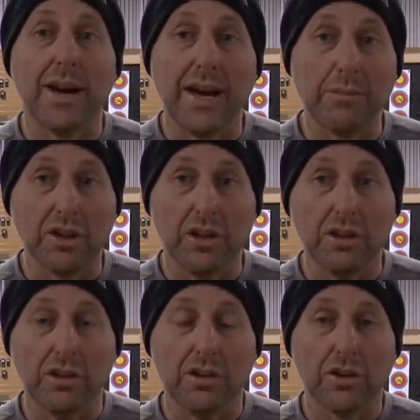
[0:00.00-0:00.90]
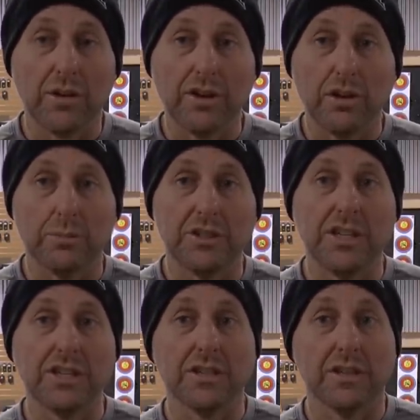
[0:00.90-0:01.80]
aim a lot longer in
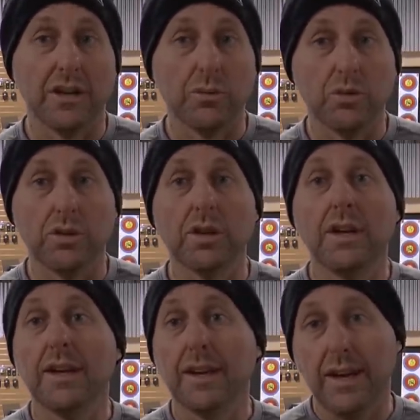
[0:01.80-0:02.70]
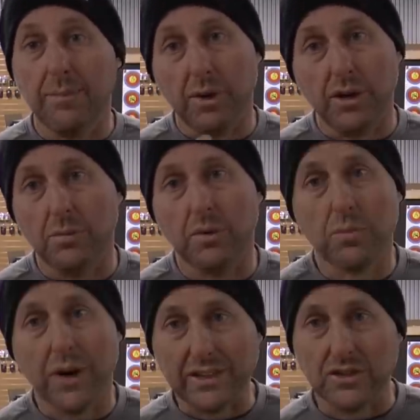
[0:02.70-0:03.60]
competition than I would in my normal
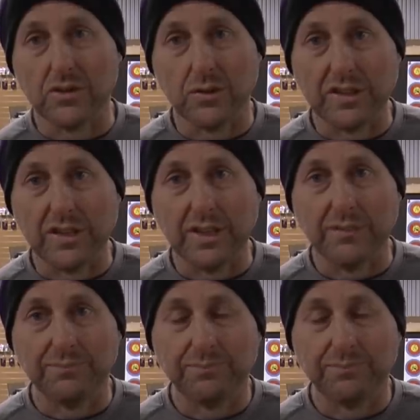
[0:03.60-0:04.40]
practice routine.